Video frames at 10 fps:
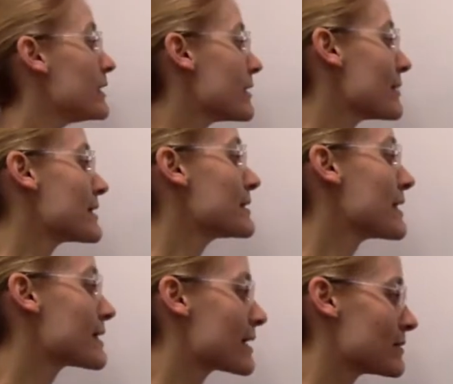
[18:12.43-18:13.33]
Now we can
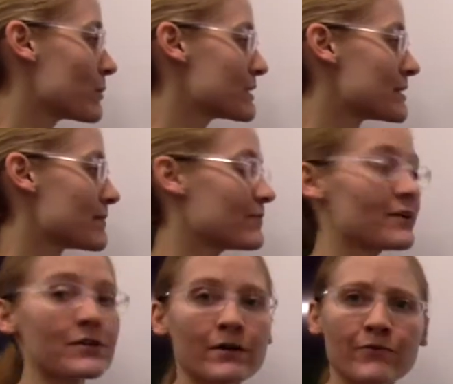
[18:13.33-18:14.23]
take that one step
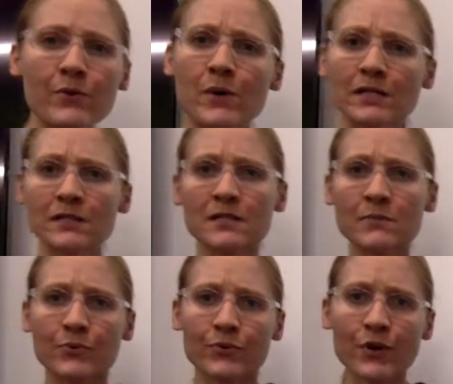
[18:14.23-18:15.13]
further. If we want to
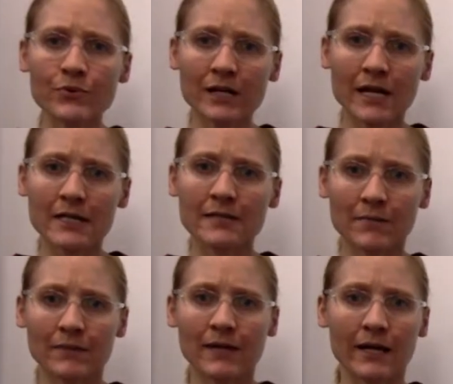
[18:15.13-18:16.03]
deprotonate
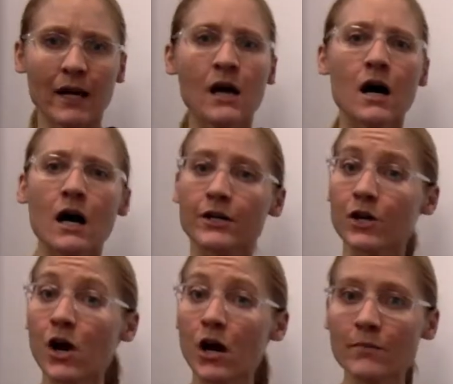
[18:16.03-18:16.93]
something on a
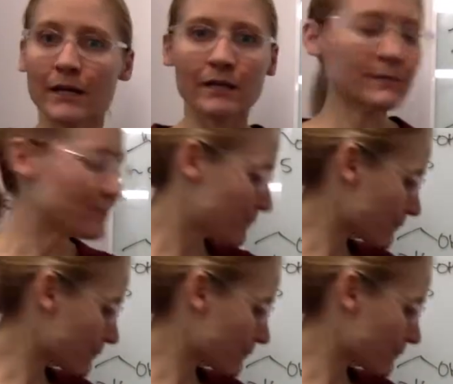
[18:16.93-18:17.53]
carbon,